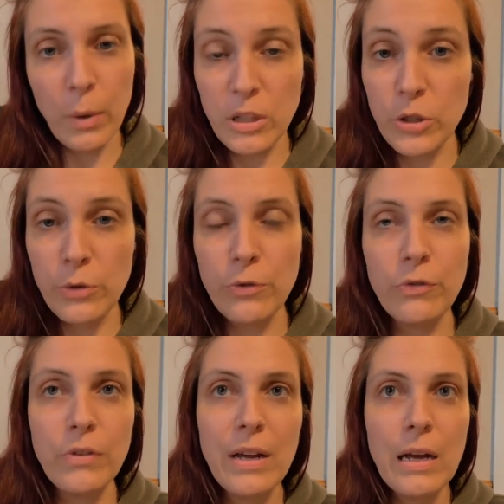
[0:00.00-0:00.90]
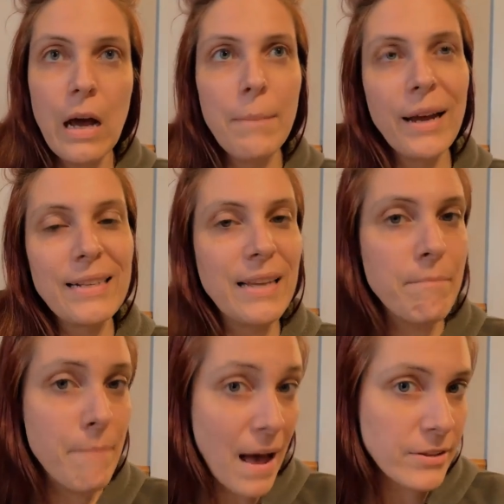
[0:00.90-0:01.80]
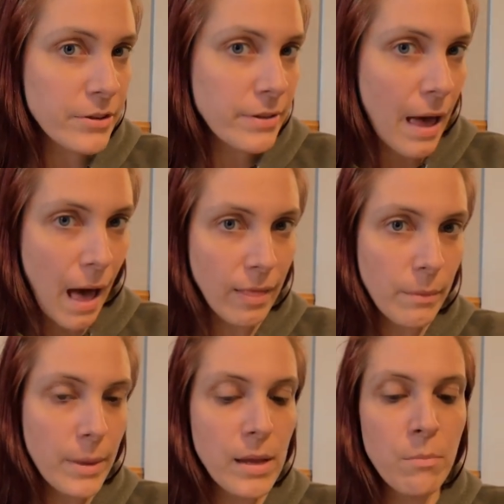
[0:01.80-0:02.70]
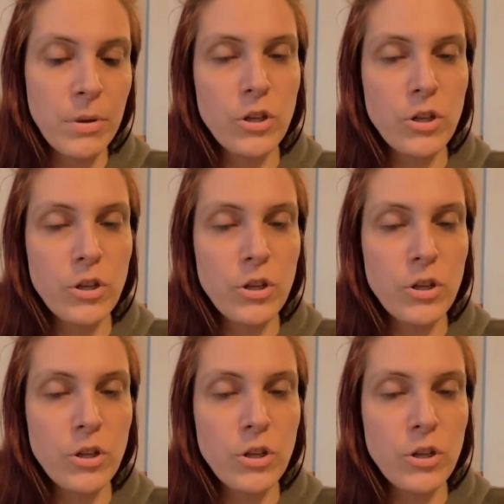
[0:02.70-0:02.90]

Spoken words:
Once you've I'm not gonna say master the element,